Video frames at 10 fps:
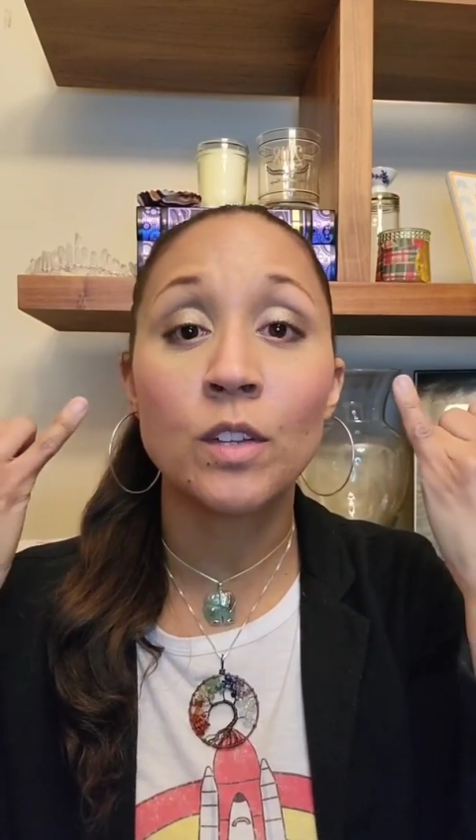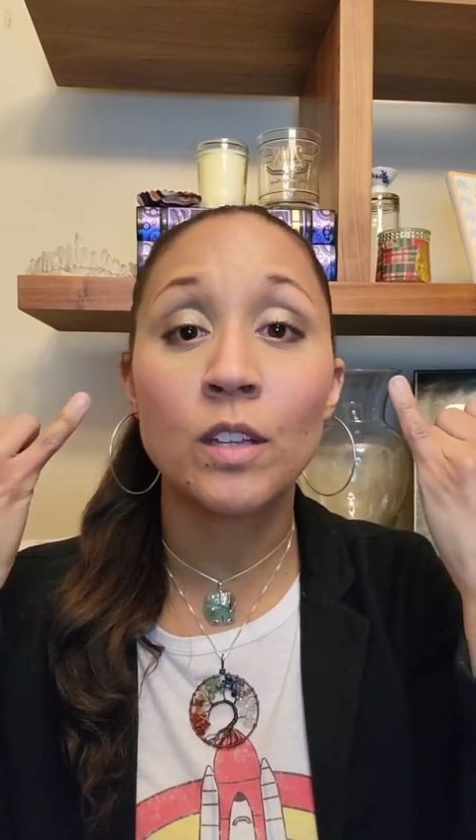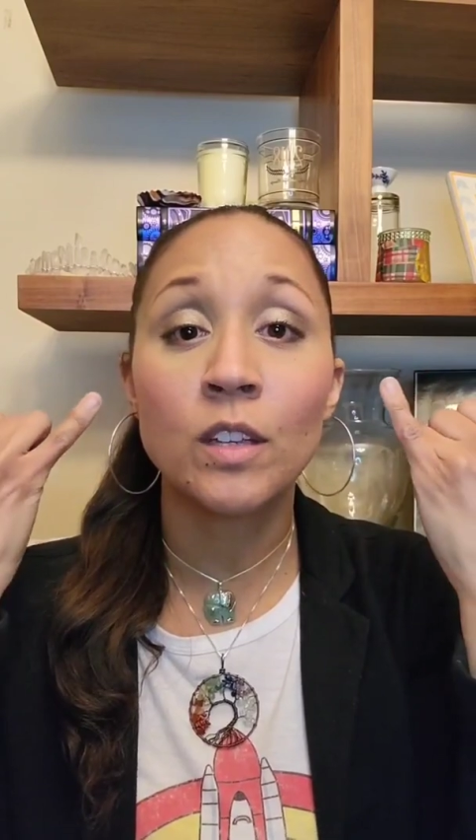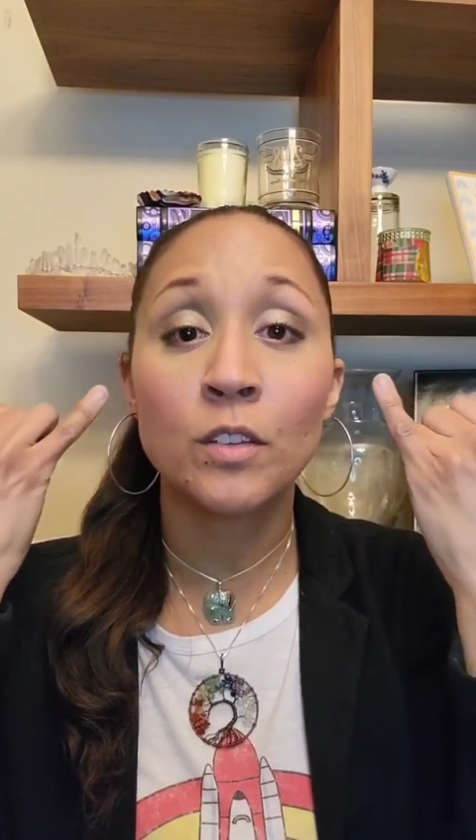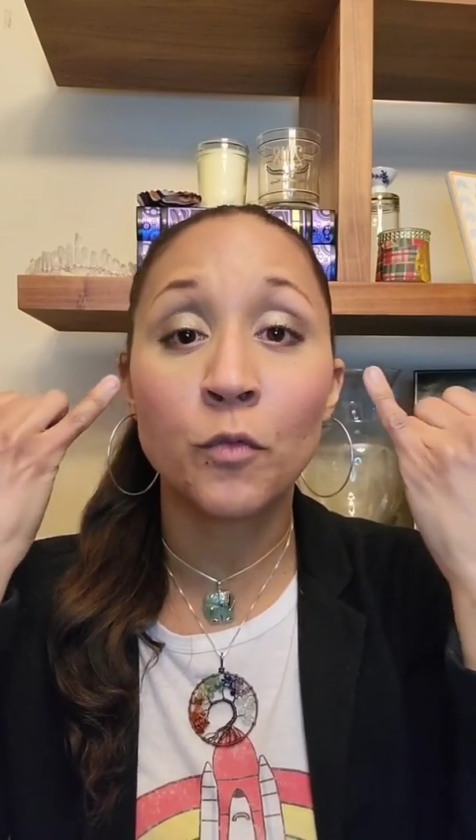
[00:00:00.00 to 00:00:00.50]

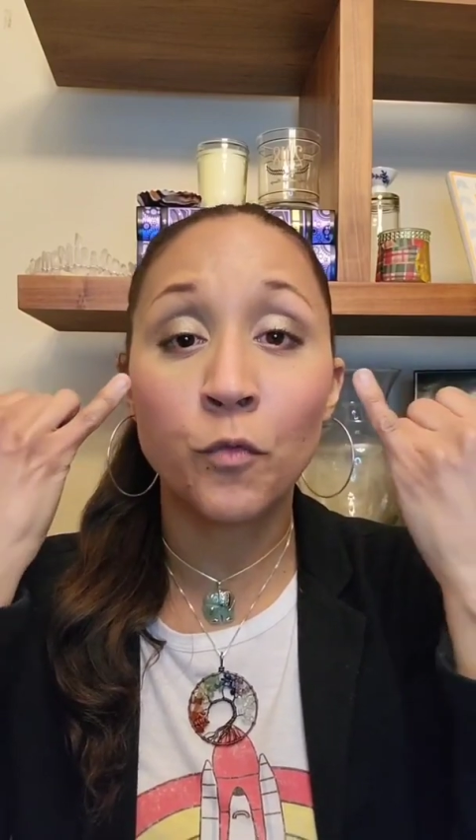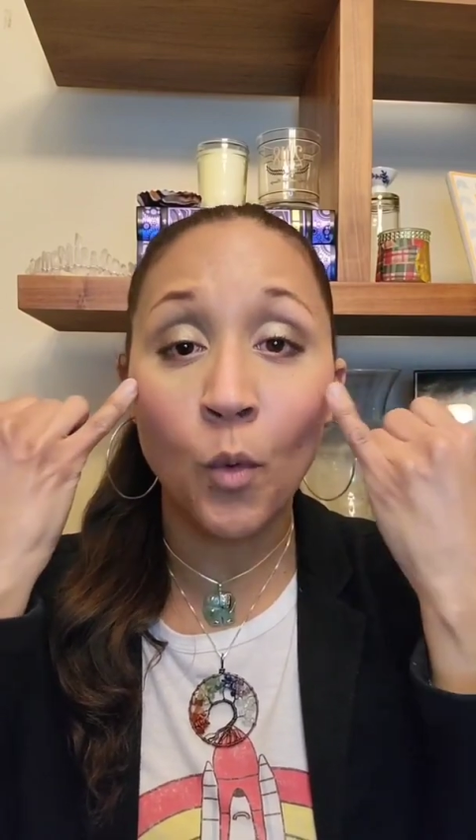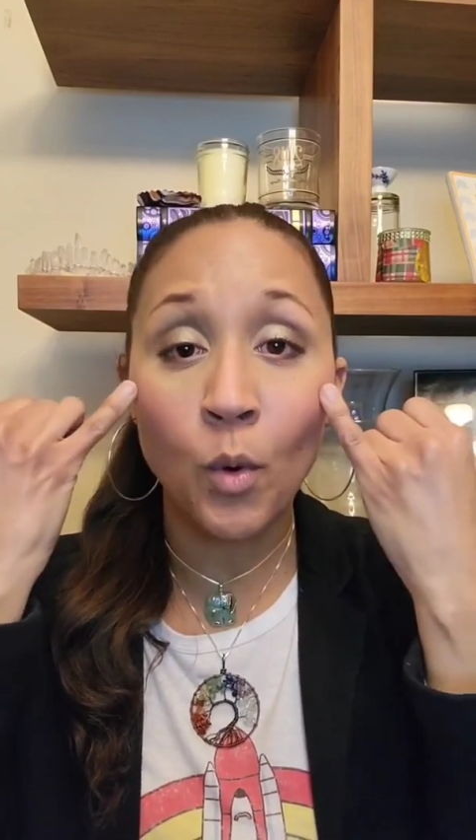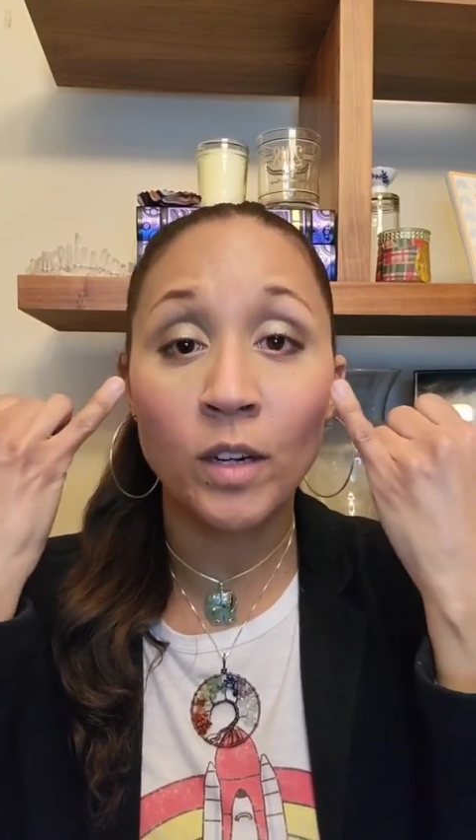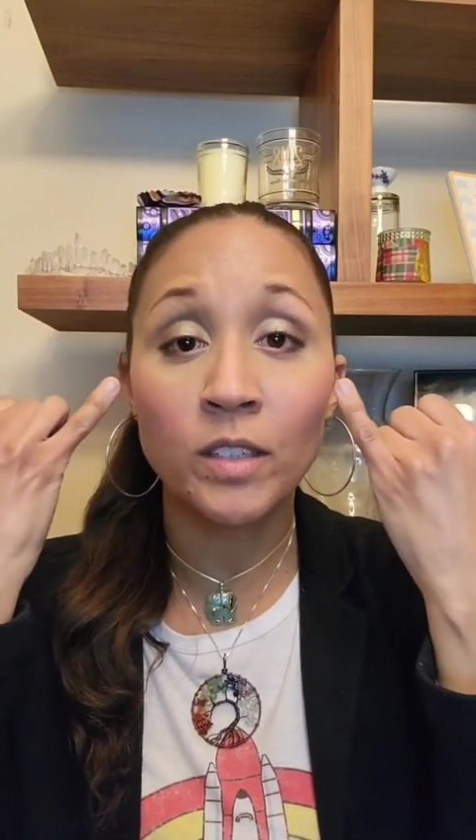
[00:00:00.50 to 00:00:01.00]
is
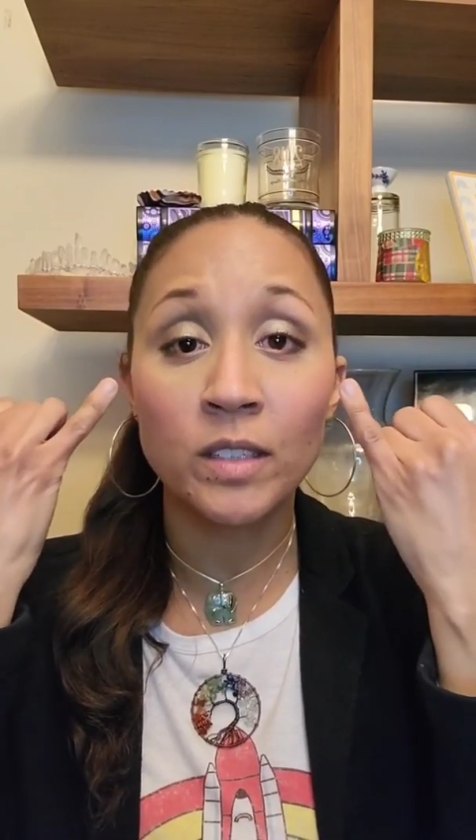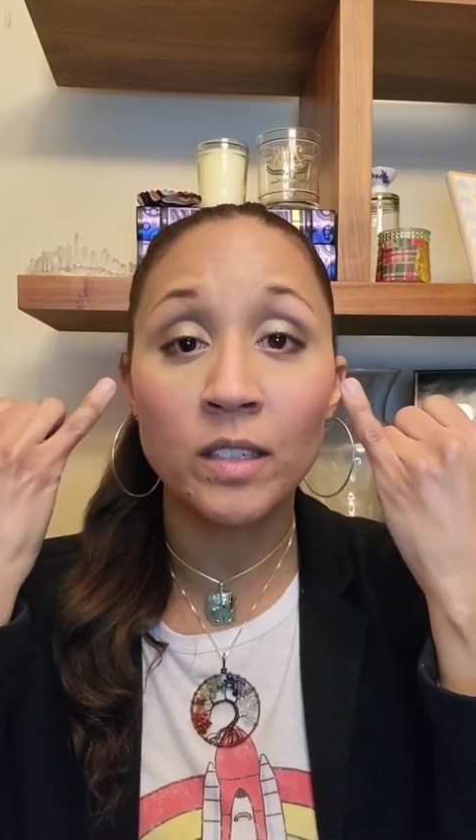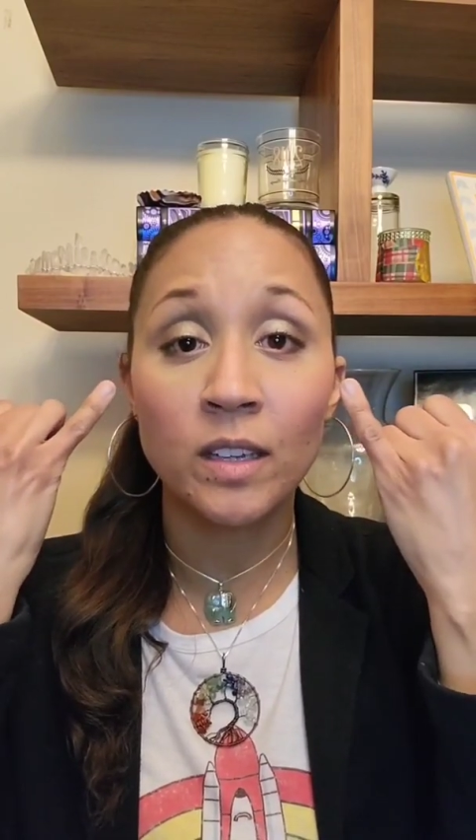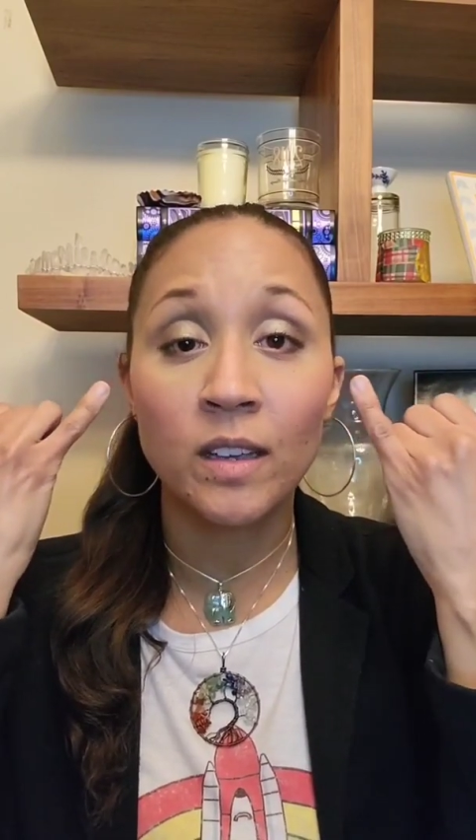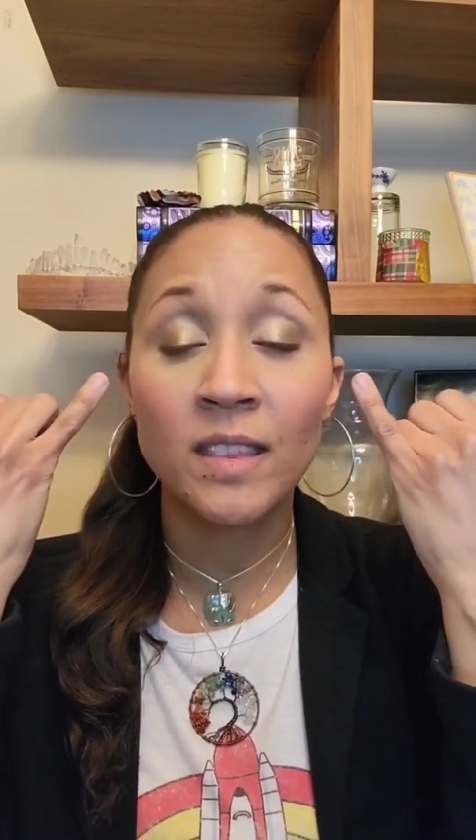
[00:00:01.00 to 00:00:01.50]
forced,
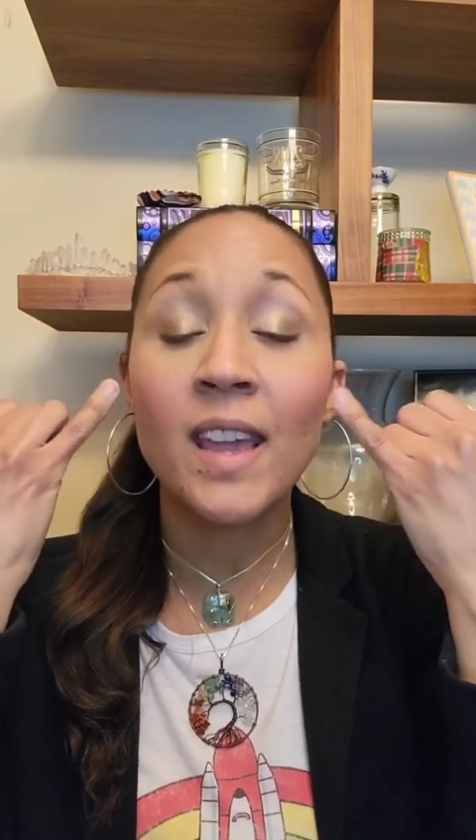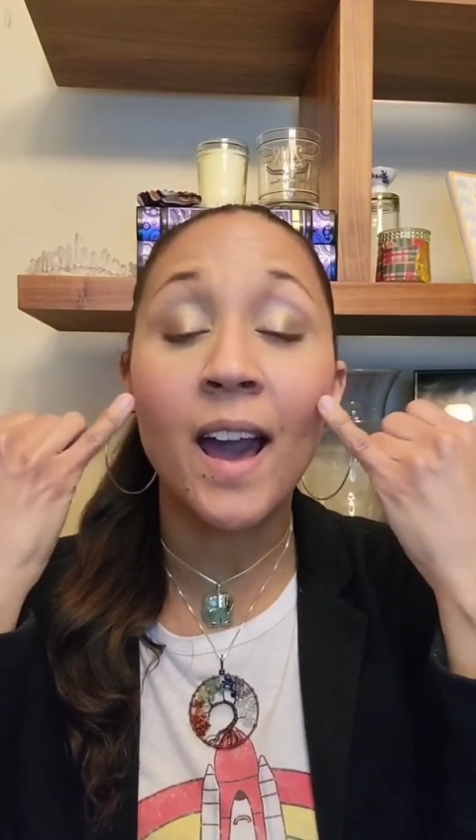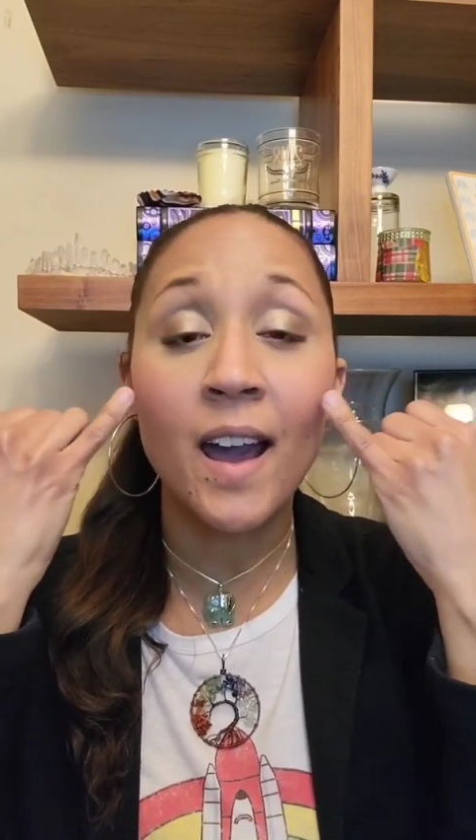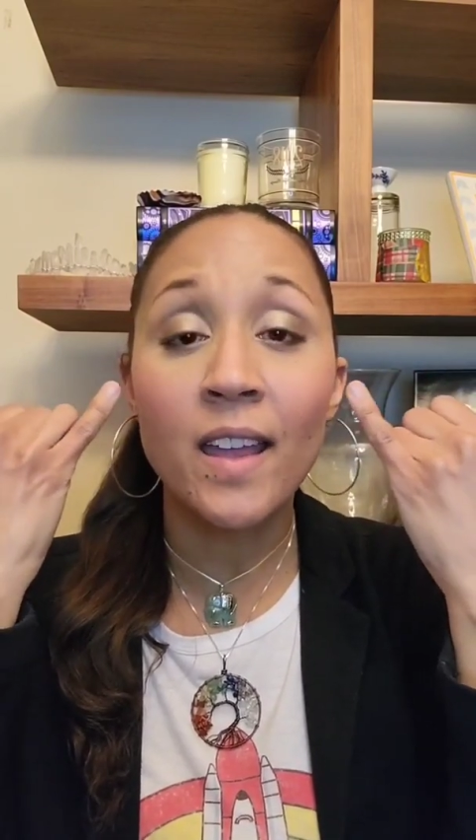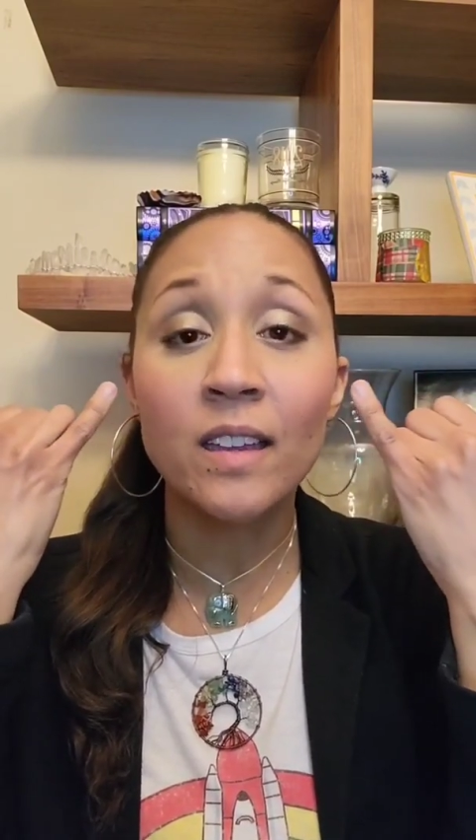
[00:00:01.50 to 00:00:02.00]
the
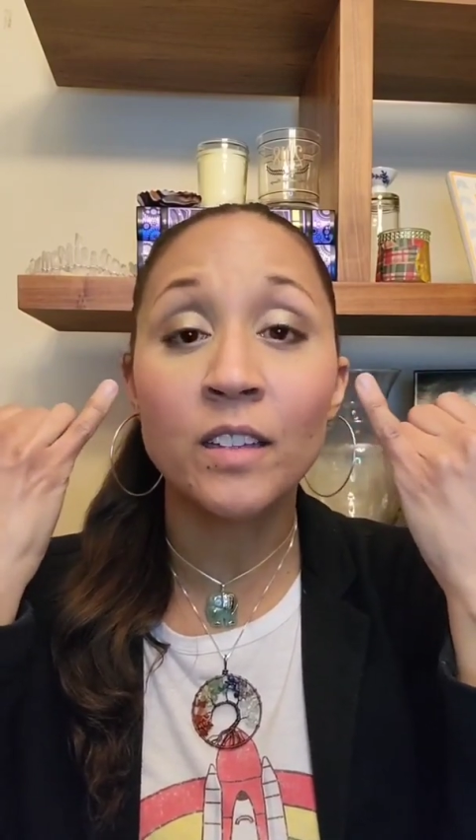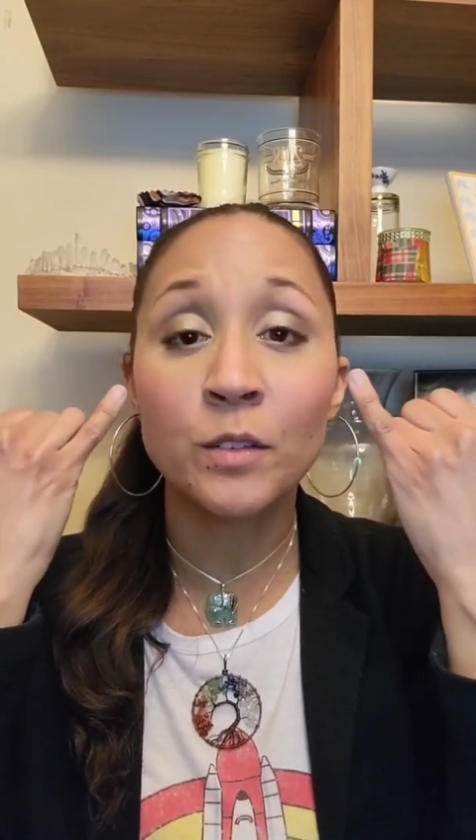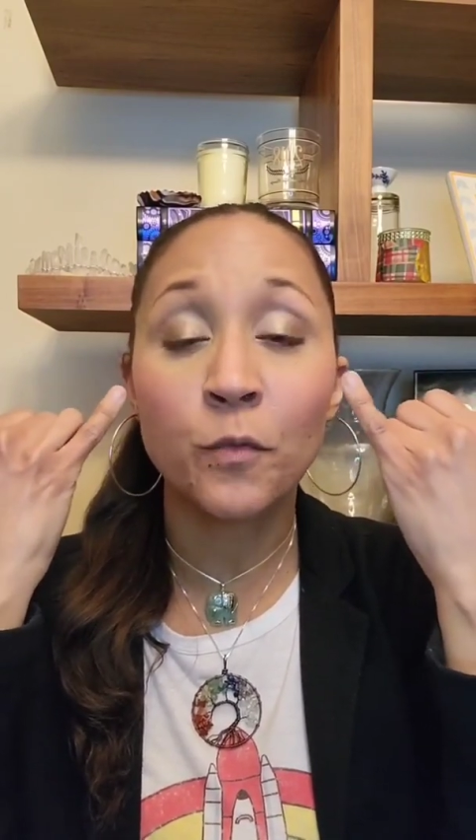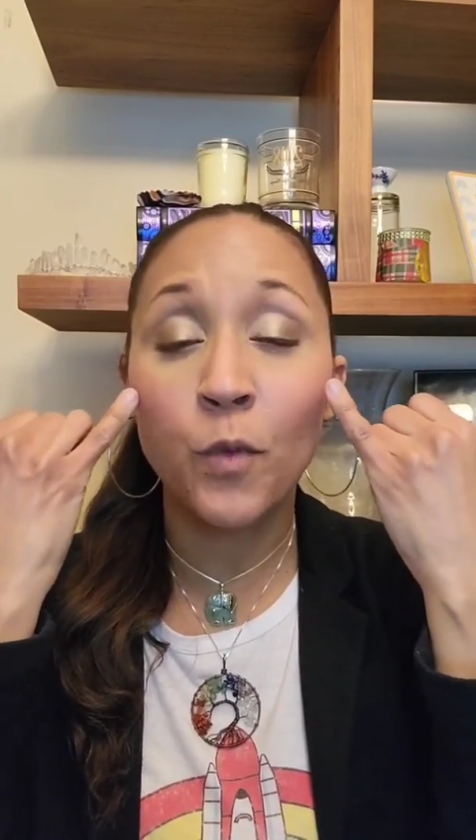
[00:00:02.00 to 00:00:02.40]
eye is